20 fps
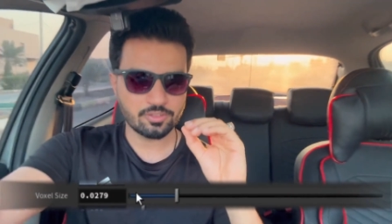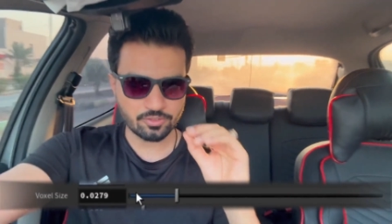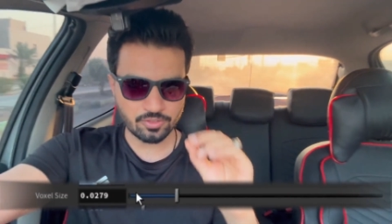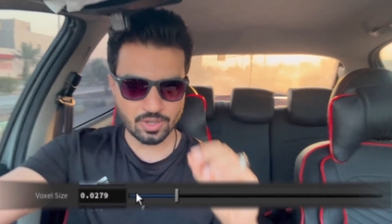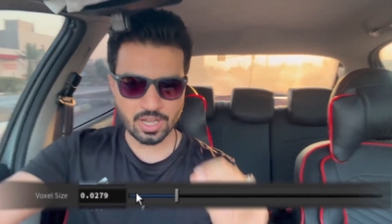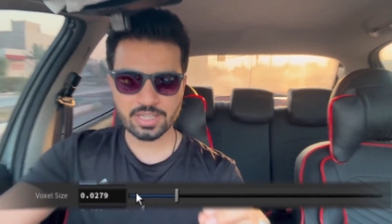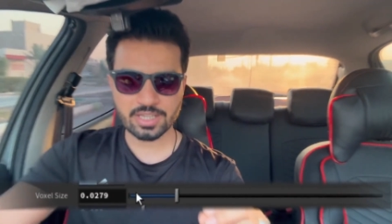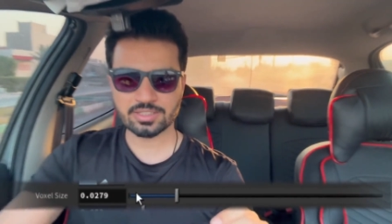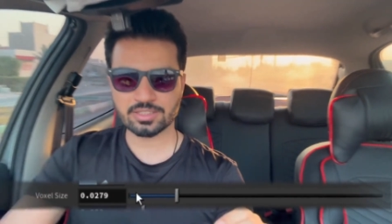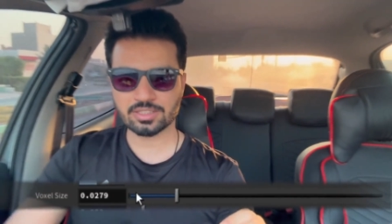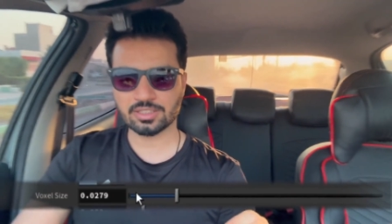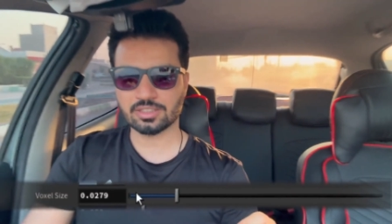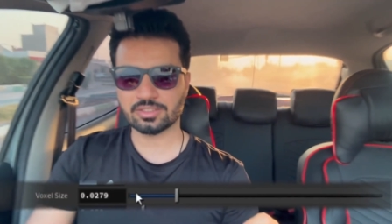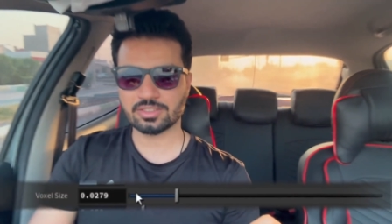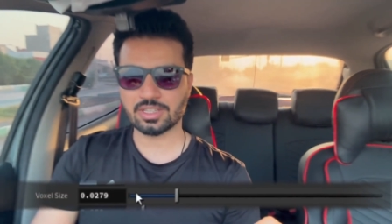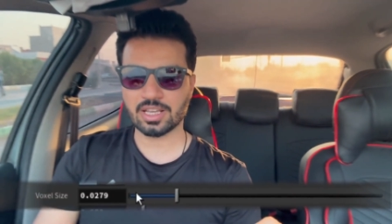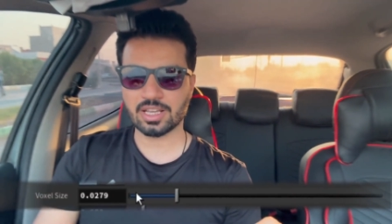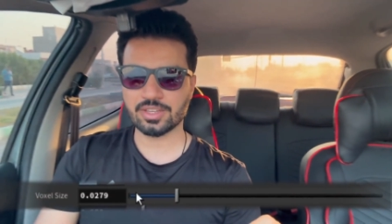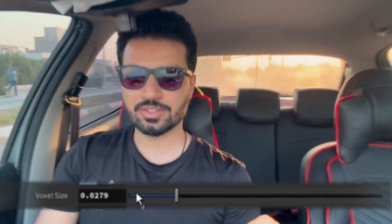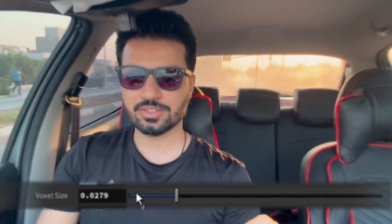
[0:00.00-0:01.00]
voxel
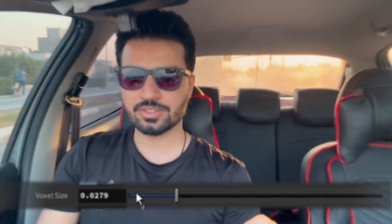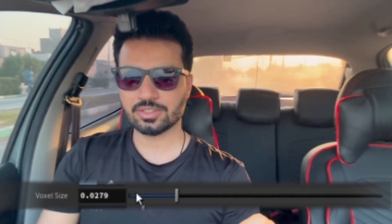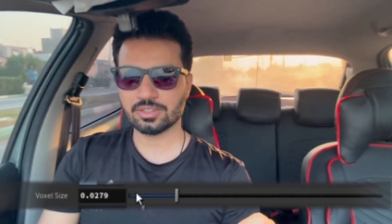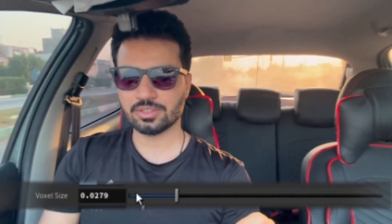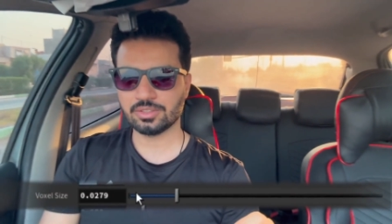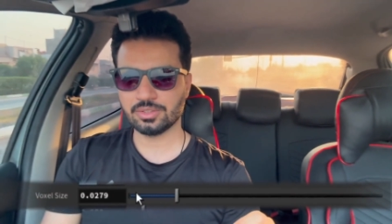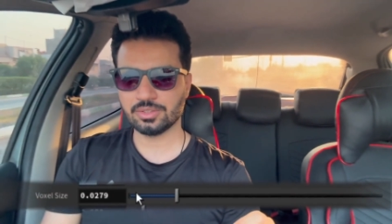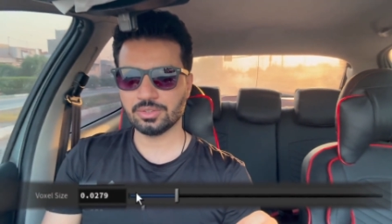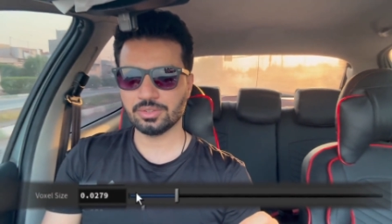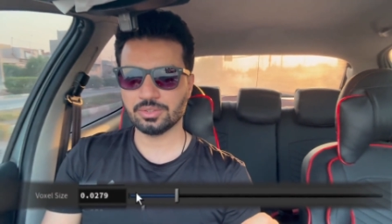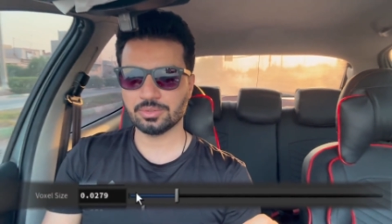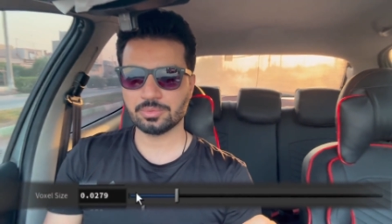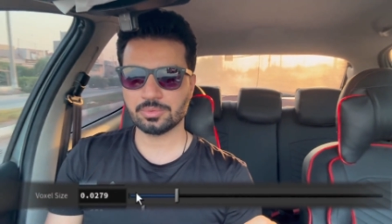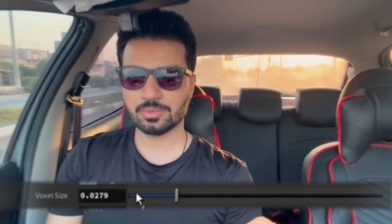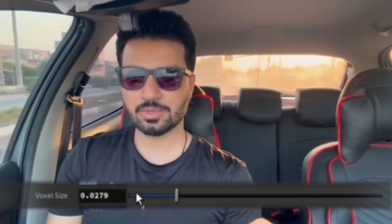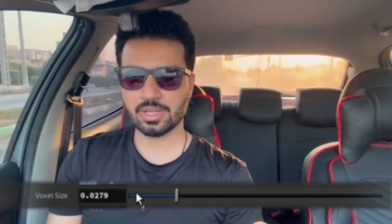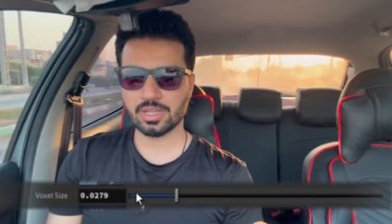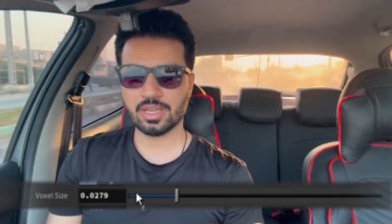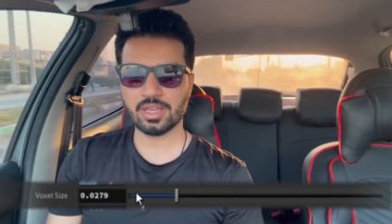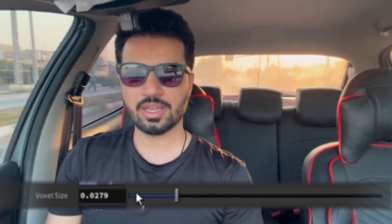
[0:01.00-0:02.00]
size
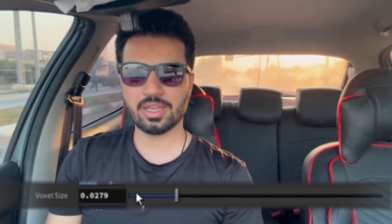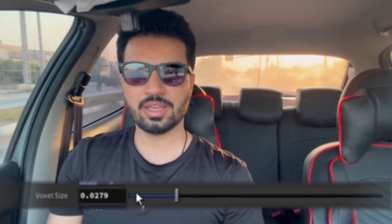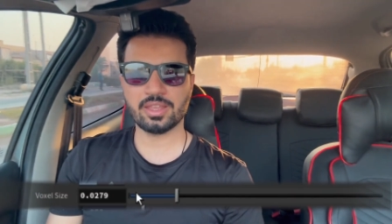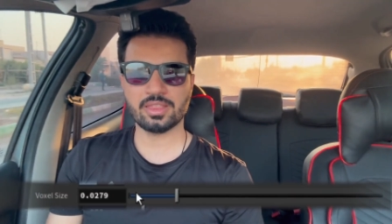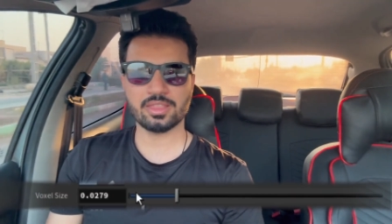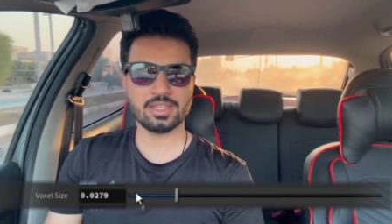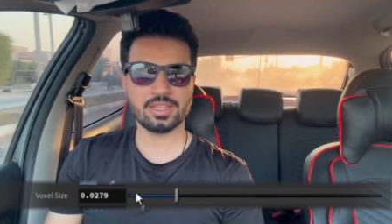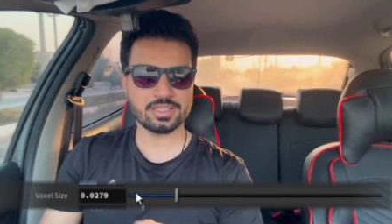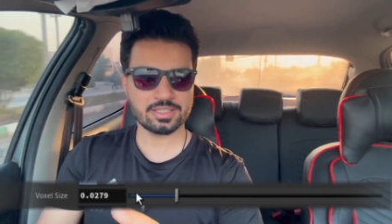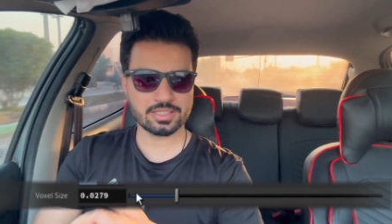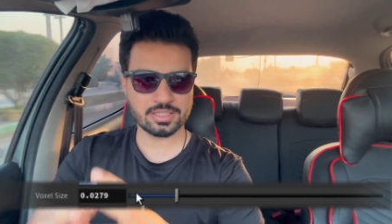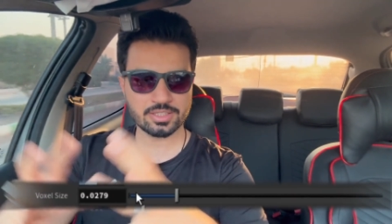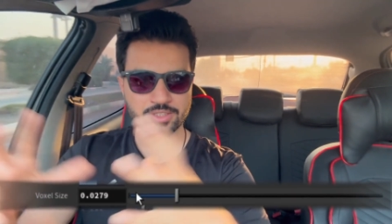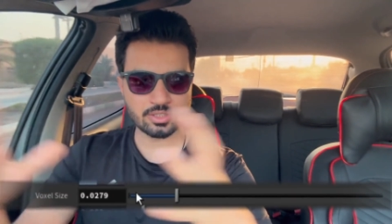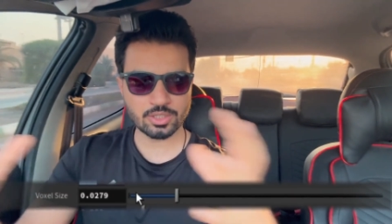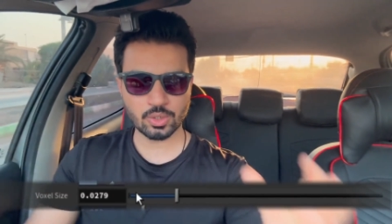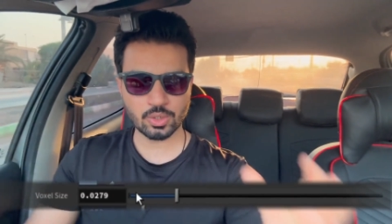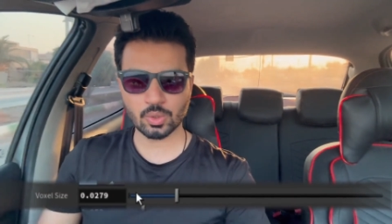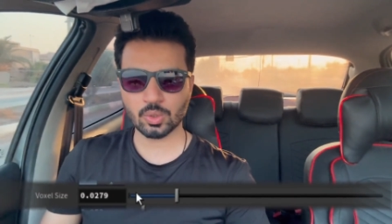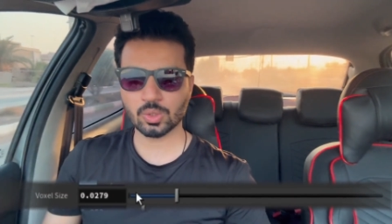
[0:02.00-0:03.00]
and this is
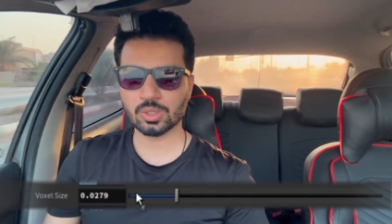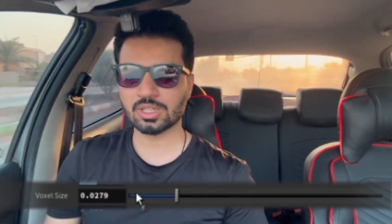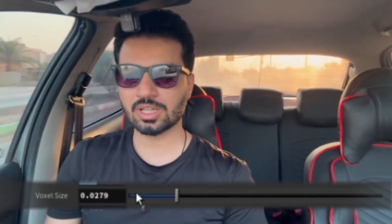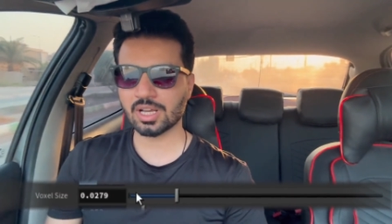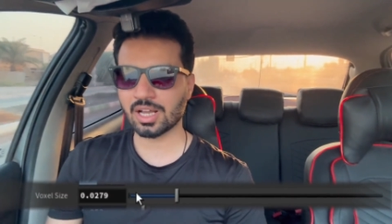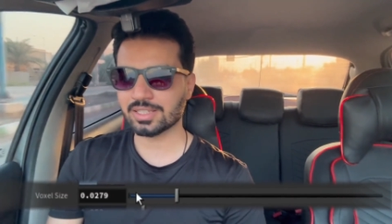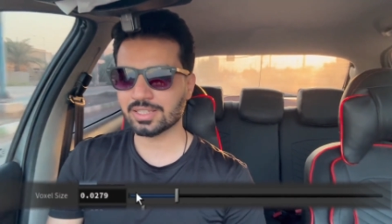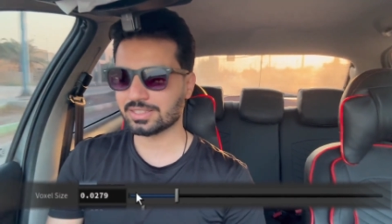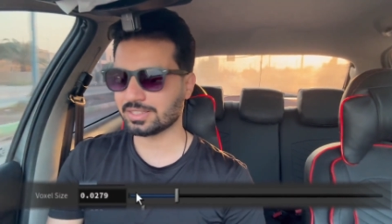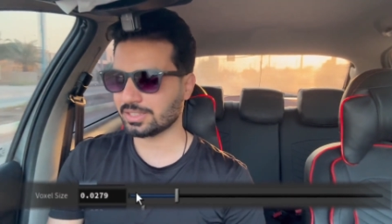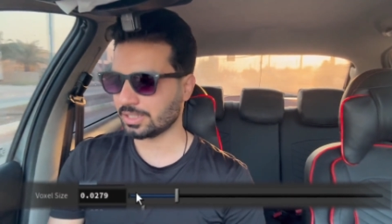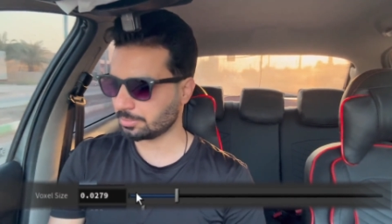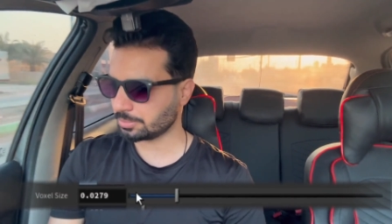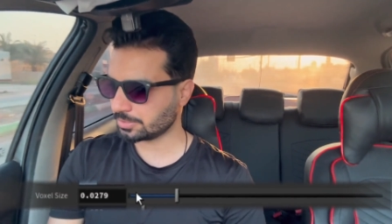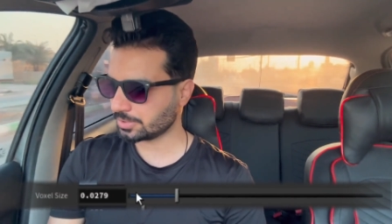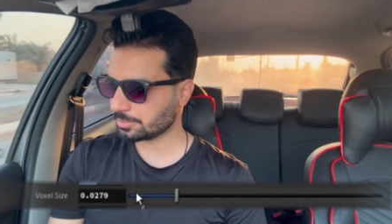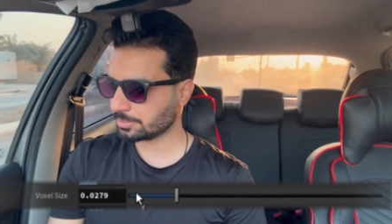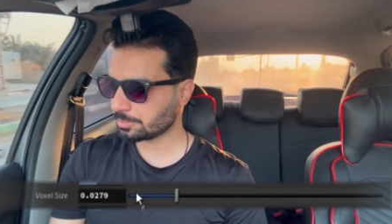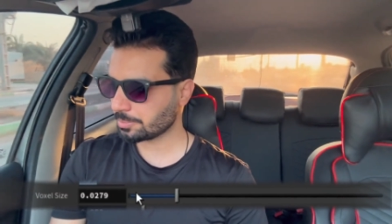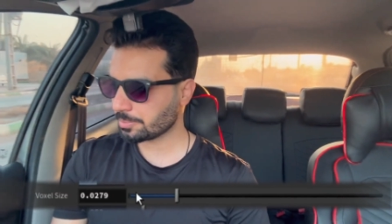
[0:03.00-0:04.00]
the whole
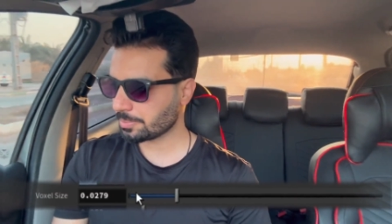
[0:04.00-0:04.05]
concept